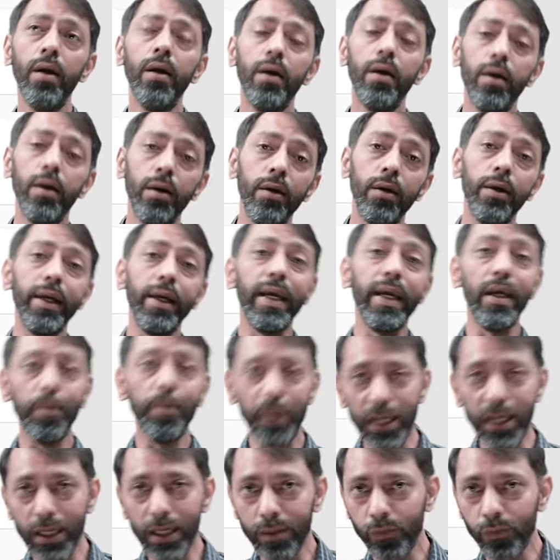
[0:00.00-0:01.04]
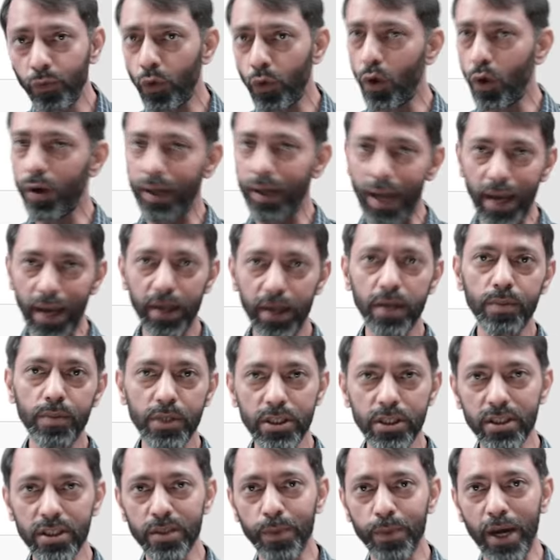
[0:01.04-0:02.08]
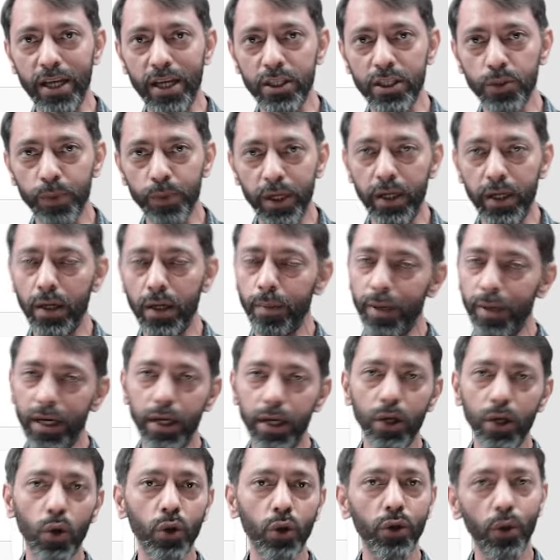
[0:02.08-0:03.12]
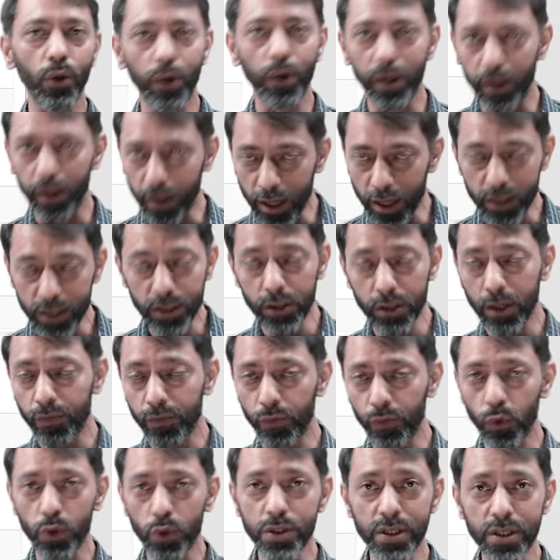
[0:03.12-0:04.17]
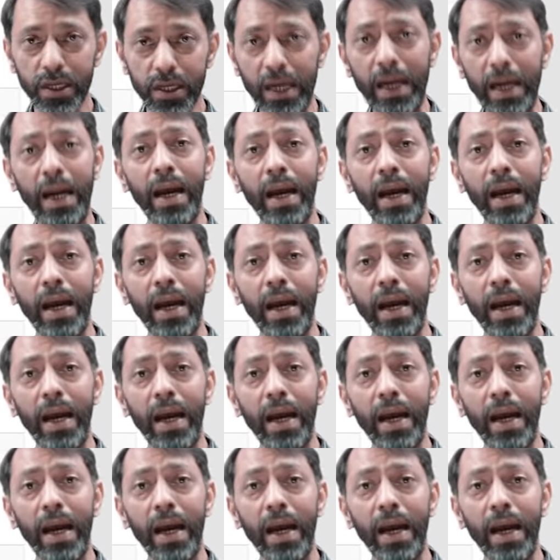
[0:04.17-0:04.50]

ABM for agribusiness management, depending on your interest, of course.